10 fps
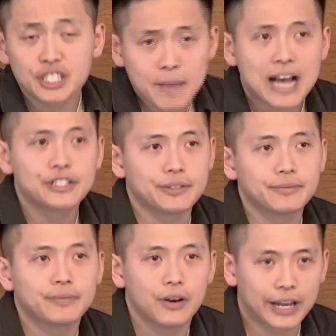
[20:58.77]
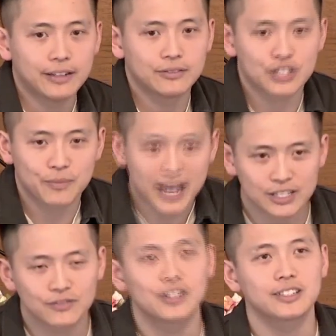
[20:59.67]
imagine, okay? Just
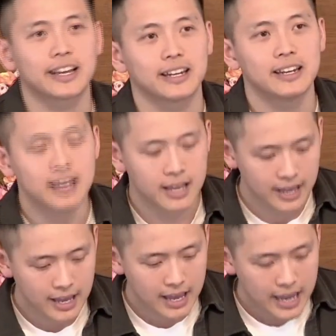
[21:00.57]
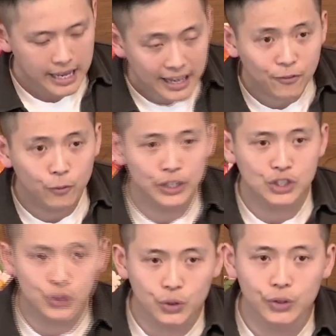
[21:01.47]
imagine for a second. If we
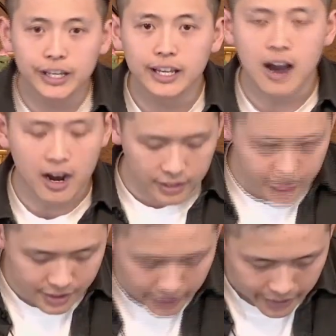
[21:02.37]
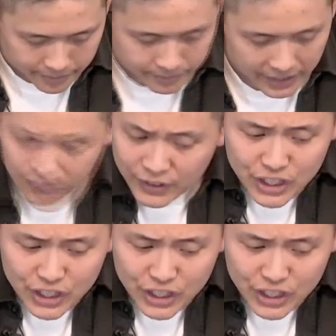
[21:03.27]
truly understood, even